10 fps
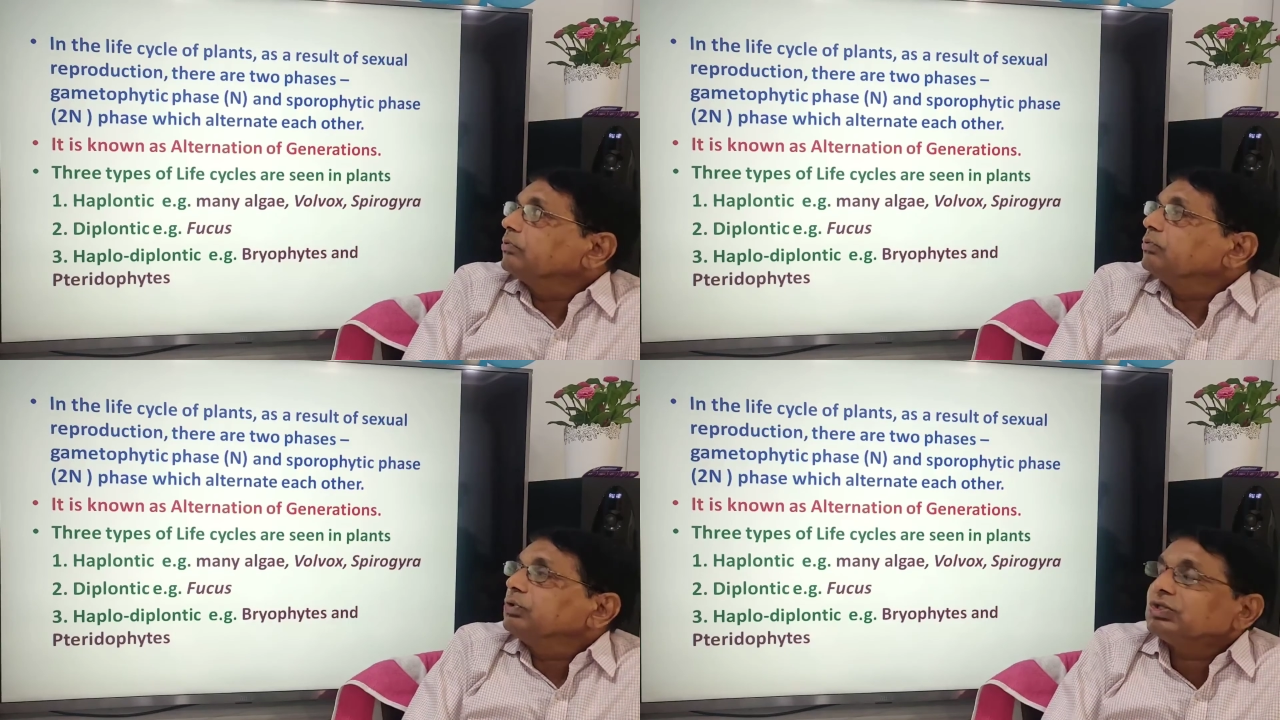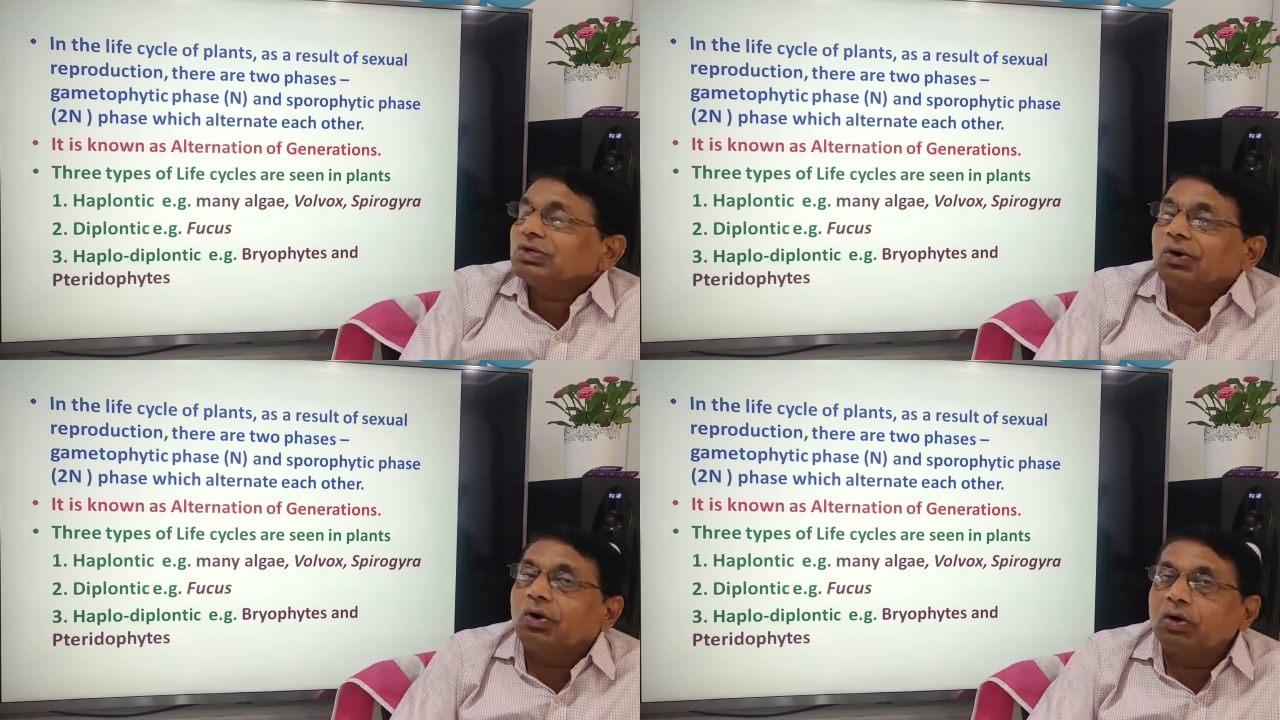
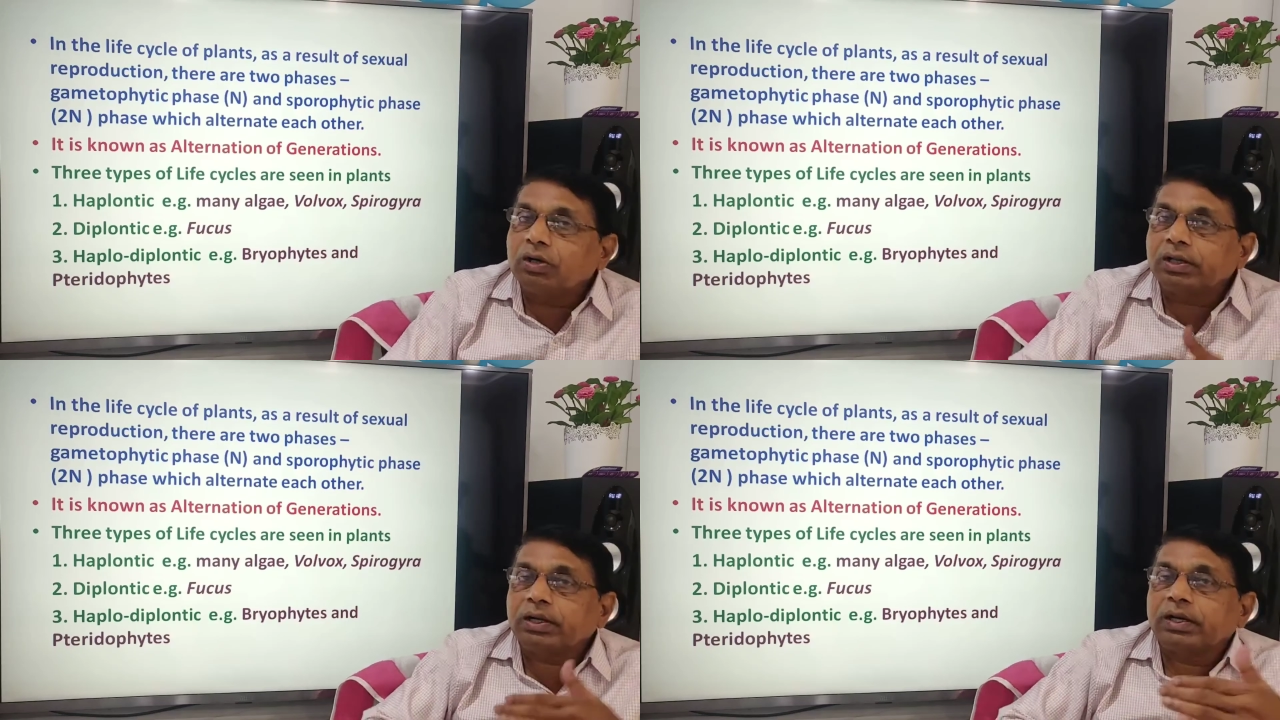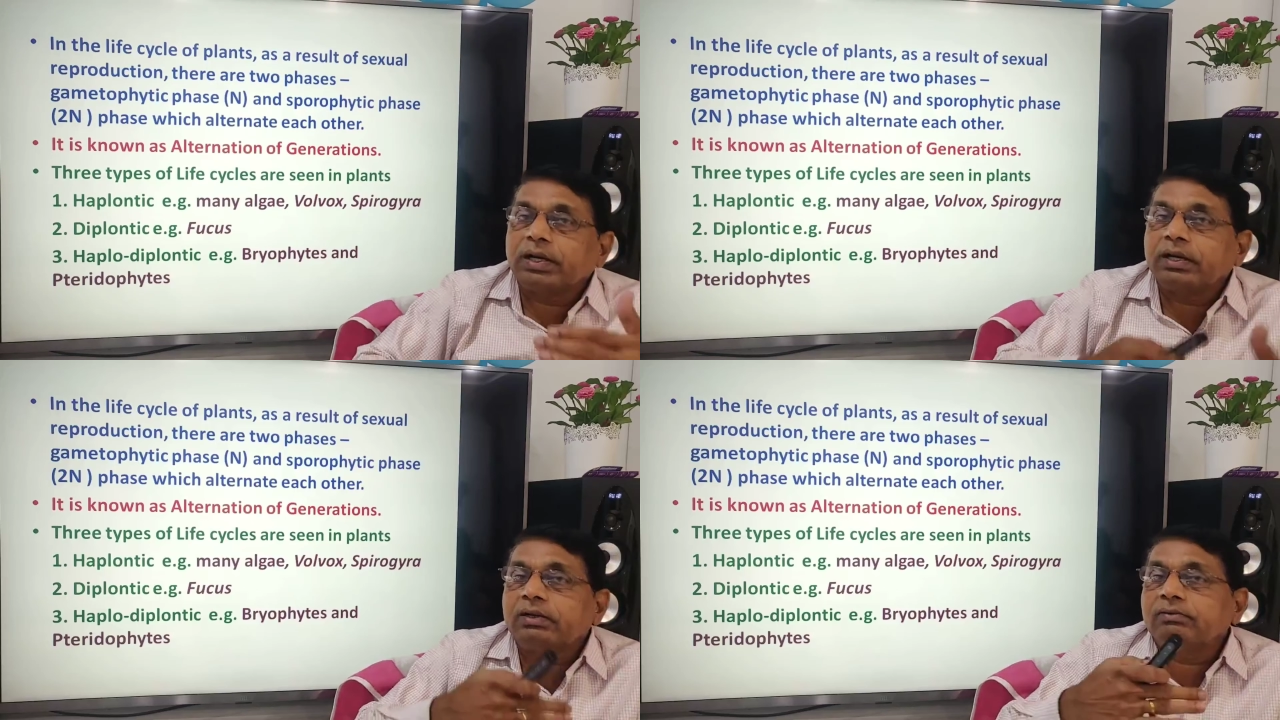which
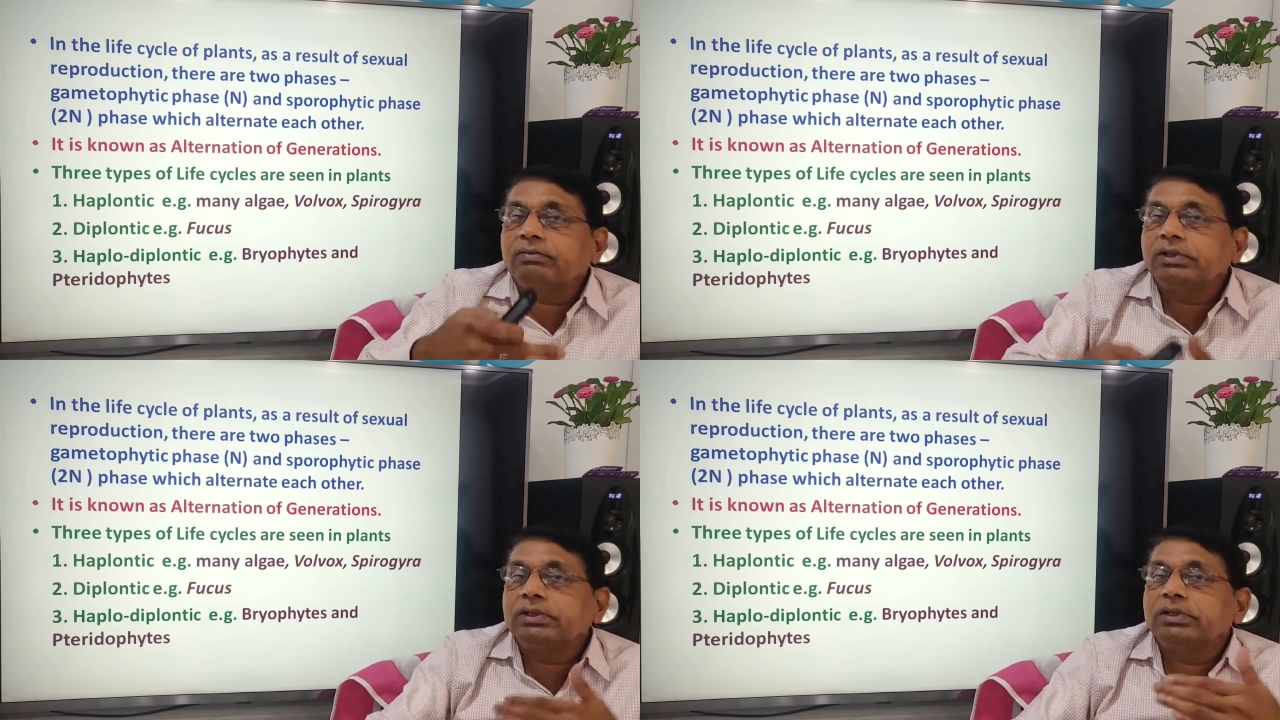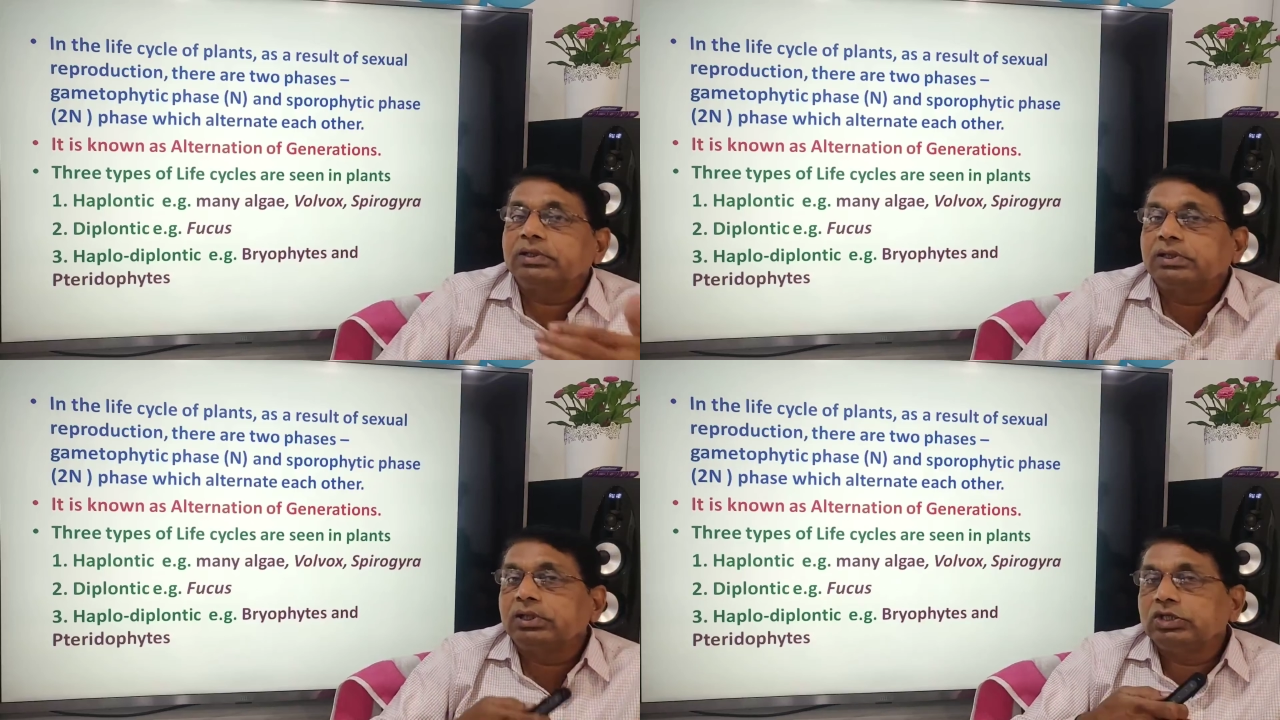alternate with
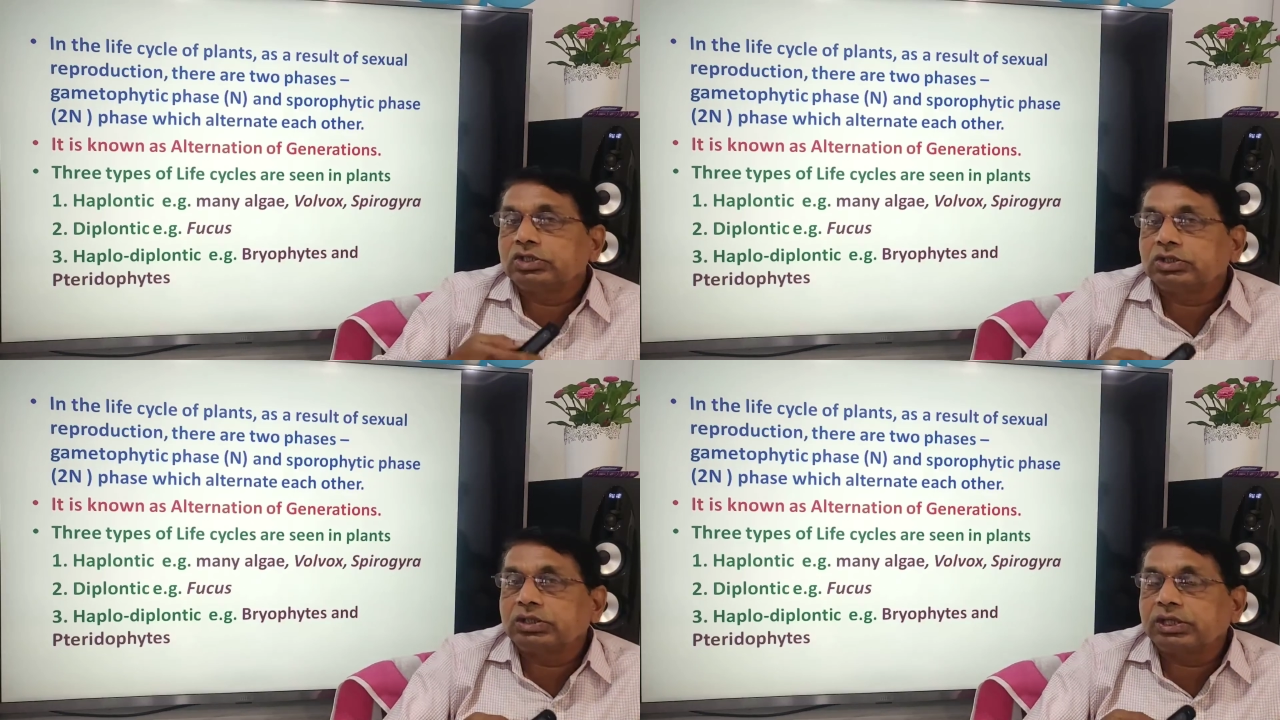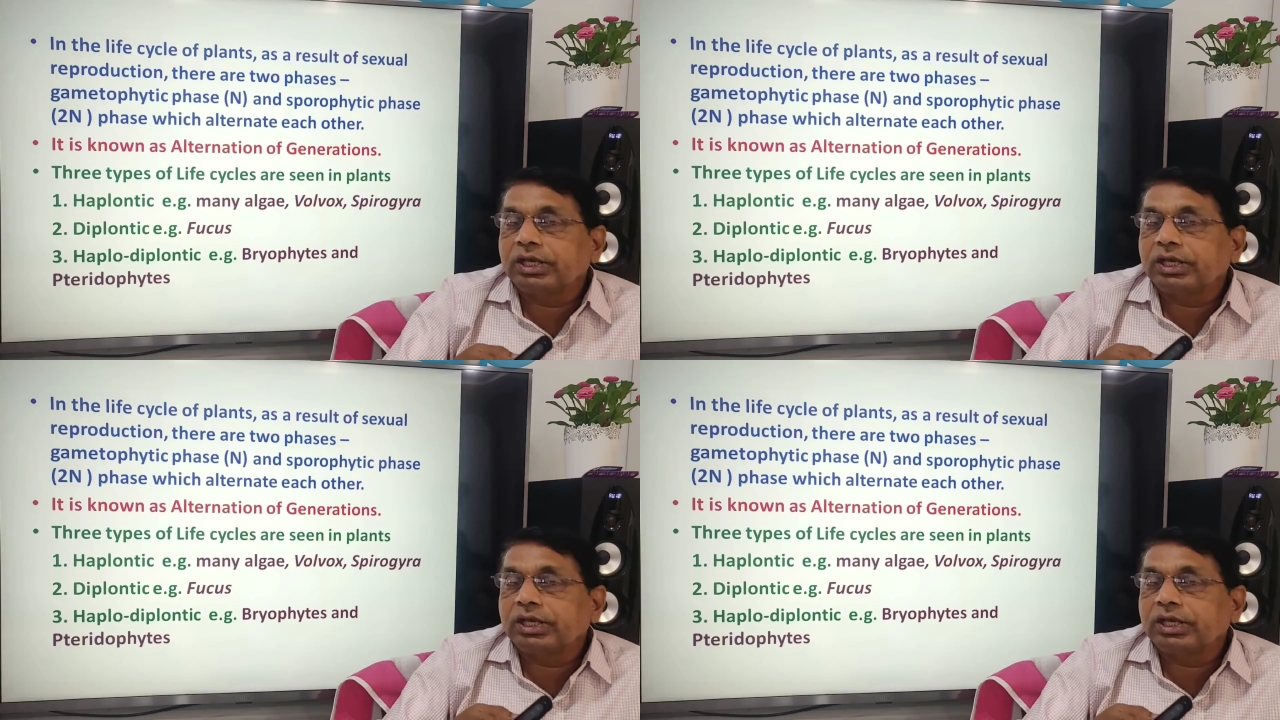each other.